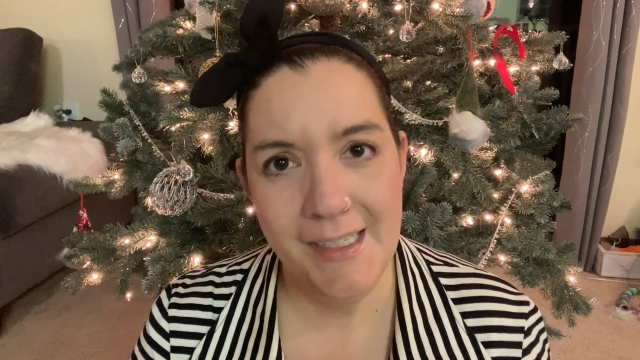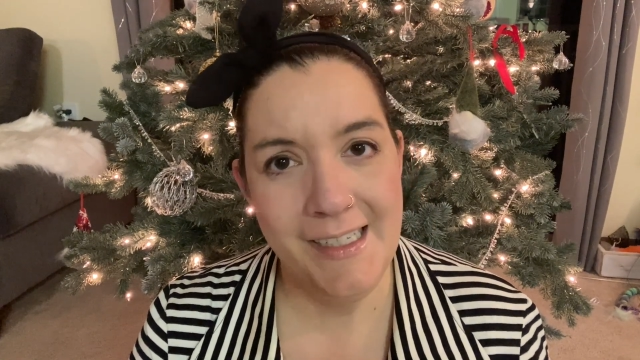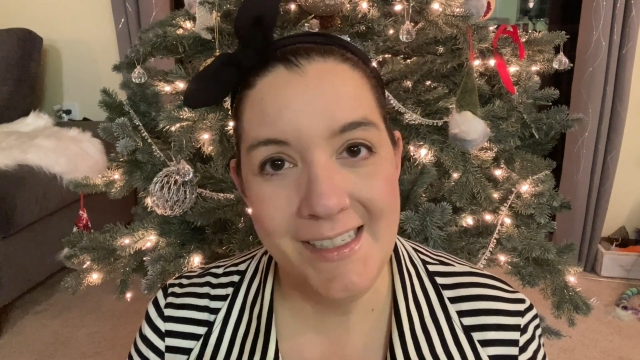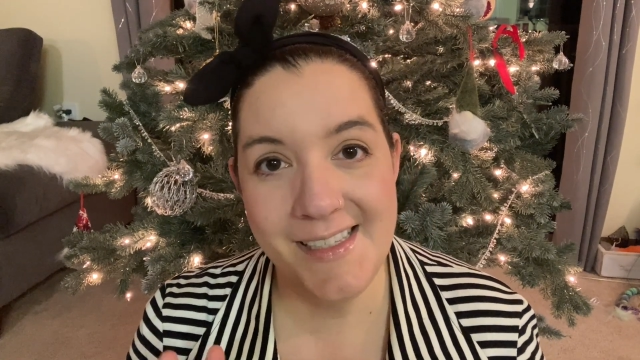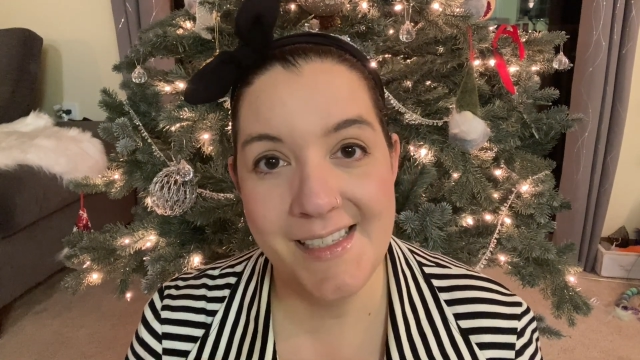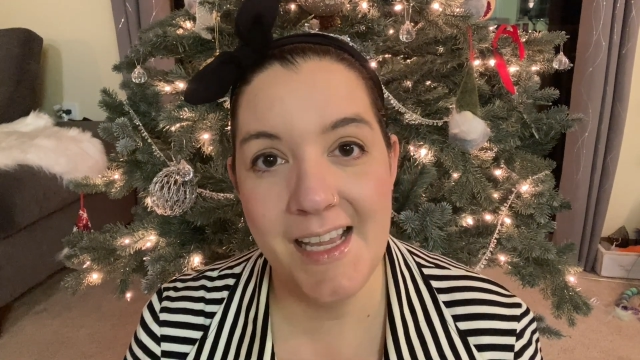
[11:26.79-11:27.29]

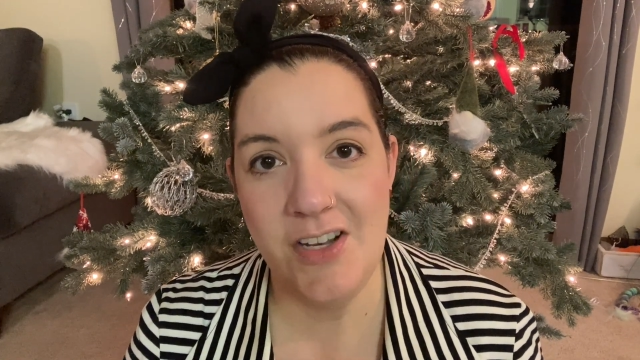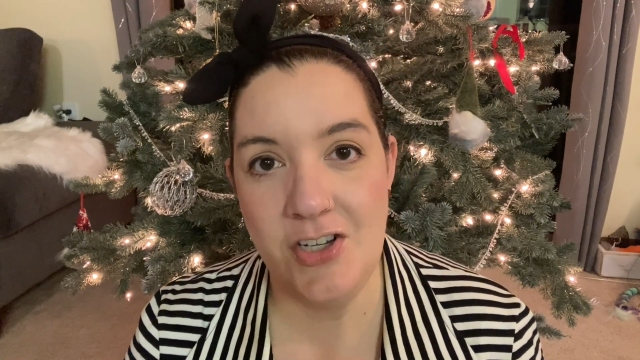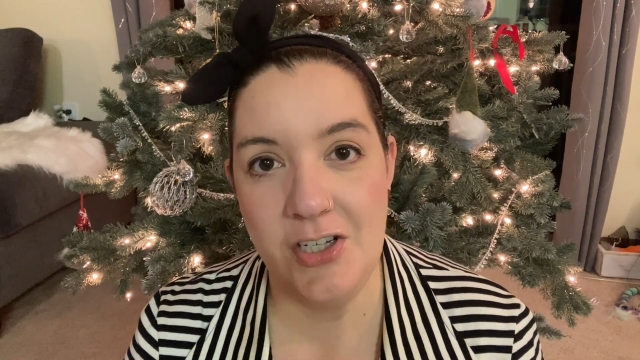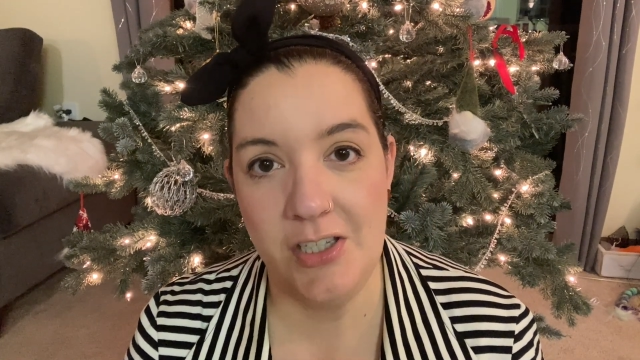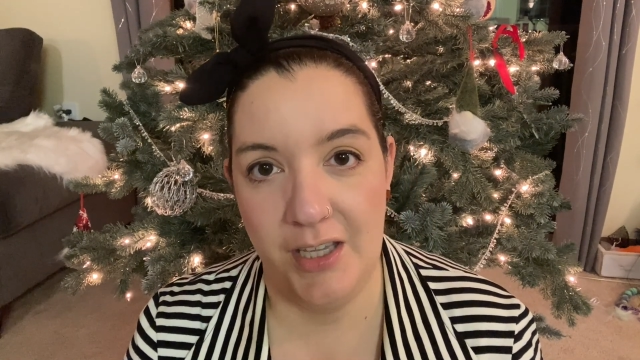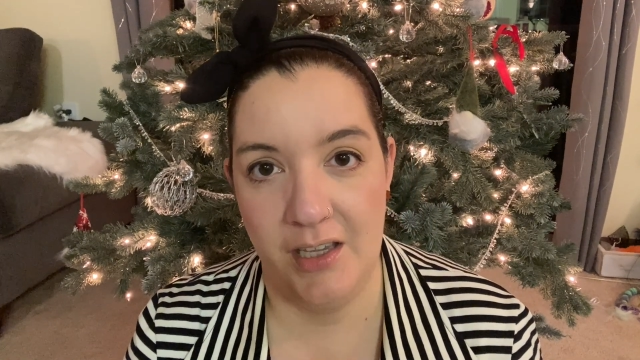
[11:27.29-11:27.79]

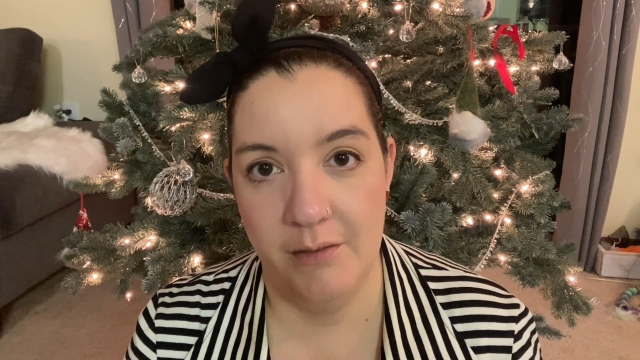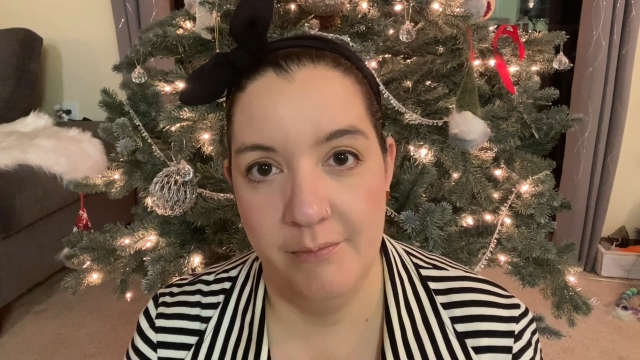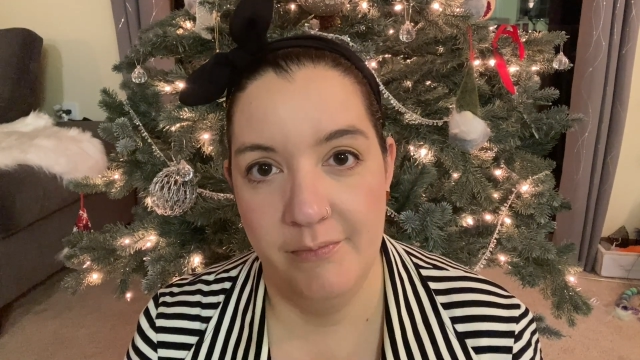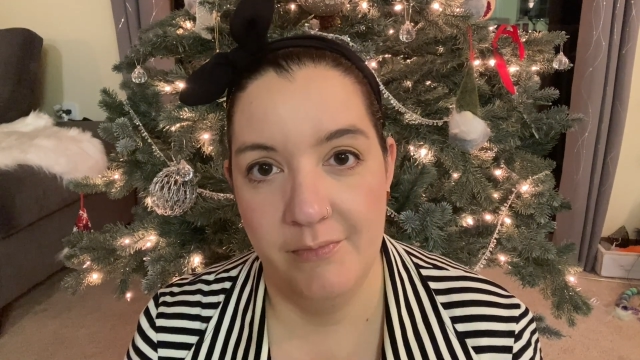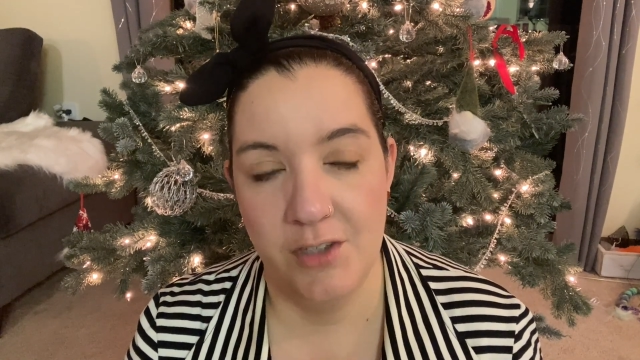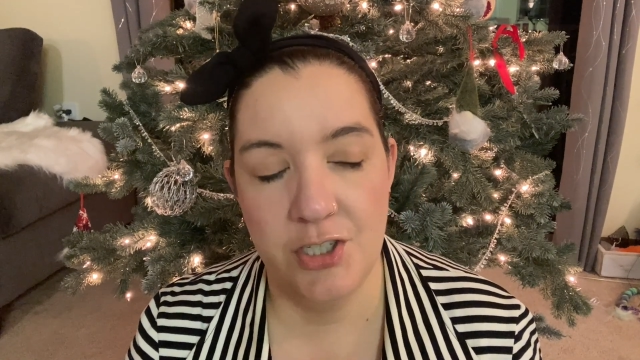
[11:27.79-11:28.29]
Essentially,
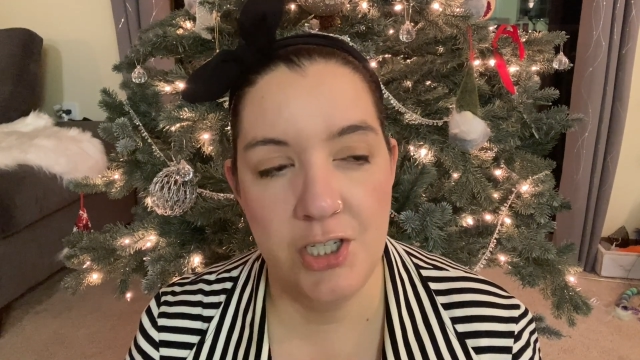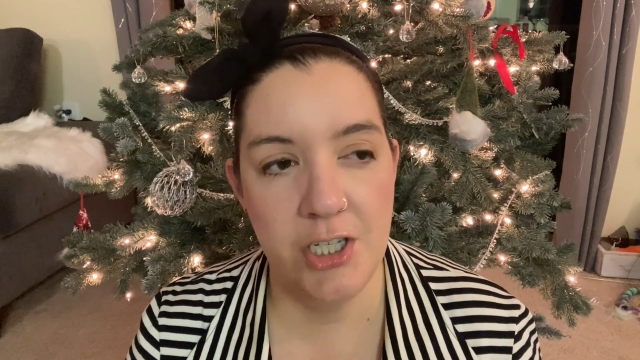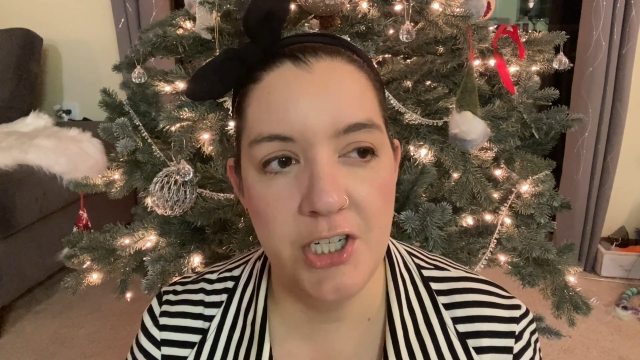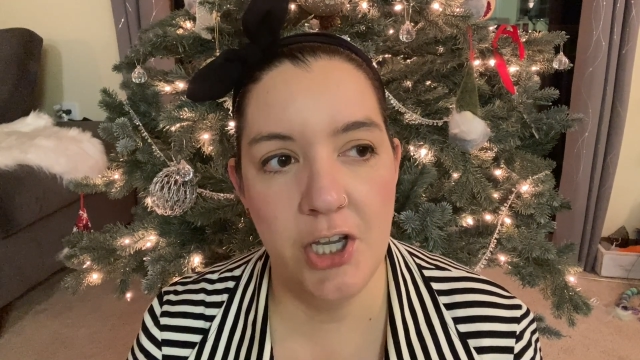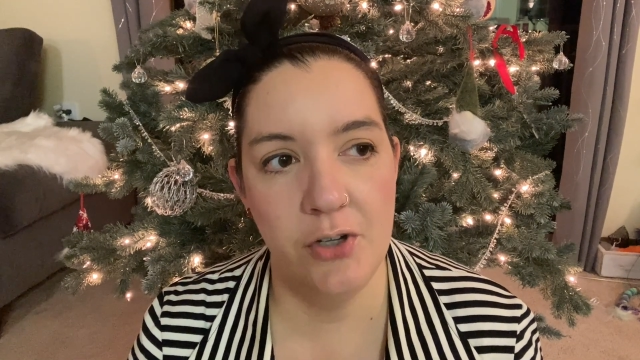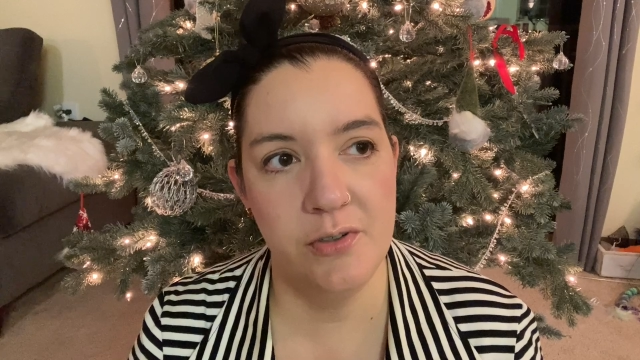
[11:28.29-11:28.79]
she
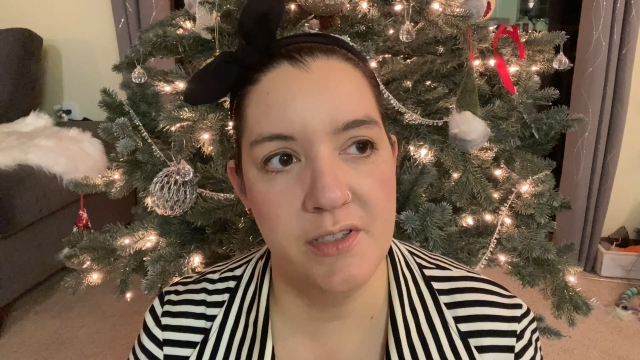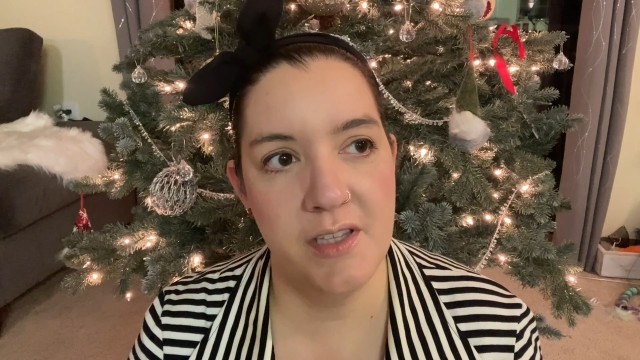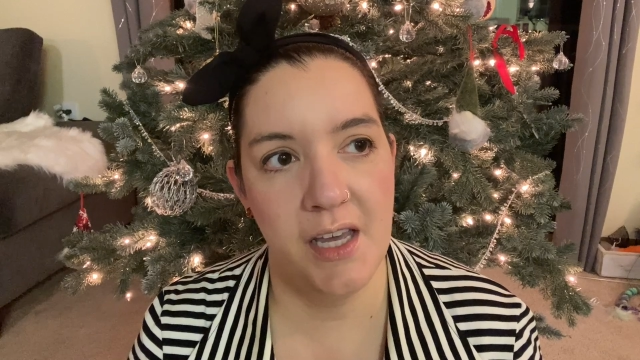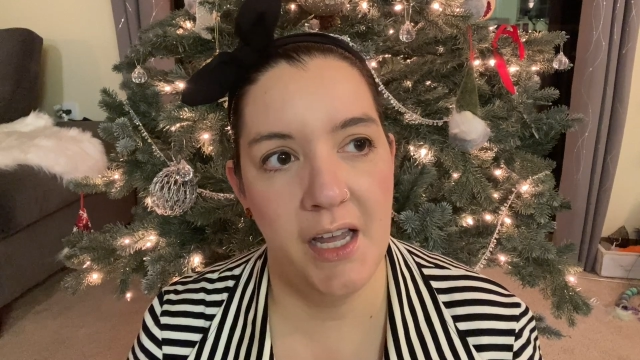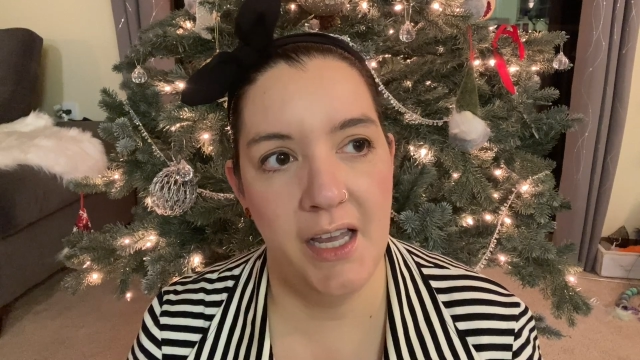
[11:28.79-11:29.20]
knows that